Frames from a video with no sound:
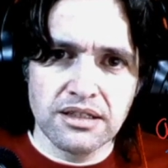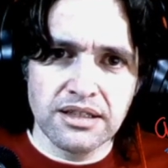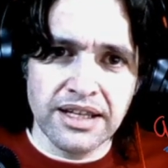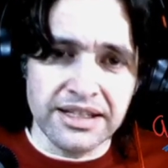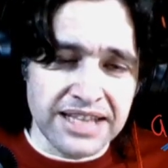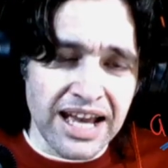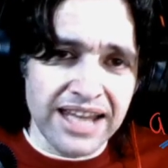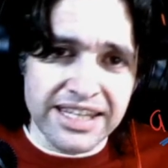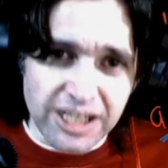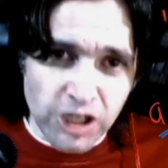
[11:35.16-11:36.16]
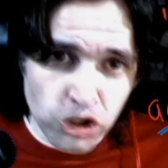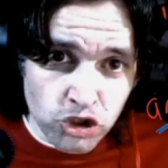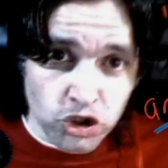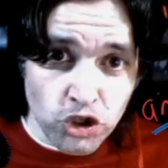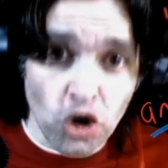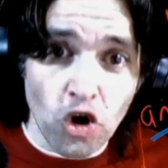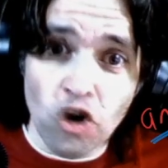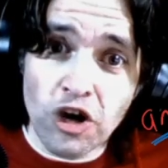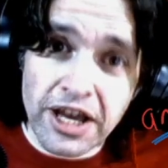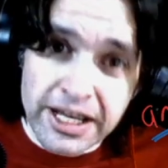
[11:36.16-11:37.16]
in Gaelic, and seo
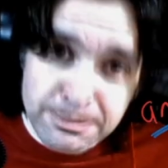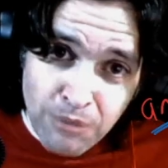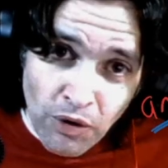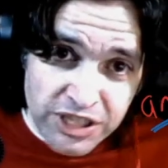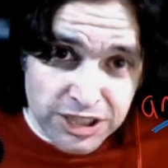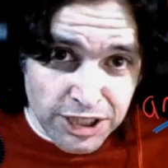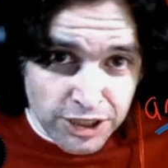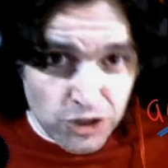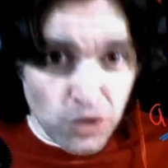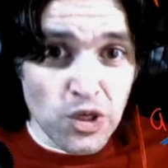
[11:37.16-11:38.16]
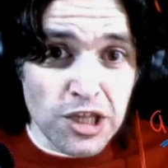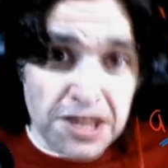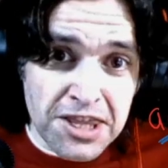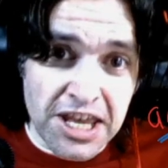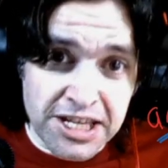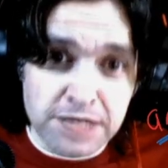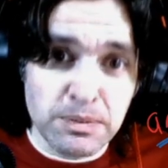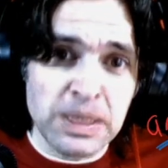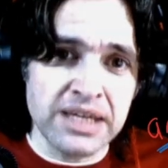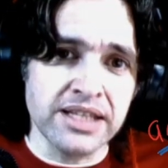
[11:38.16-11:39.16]
is pointing to this
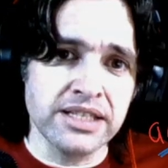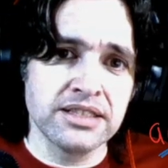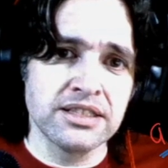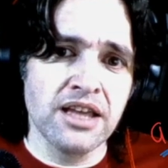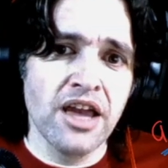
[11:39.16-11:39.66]
place,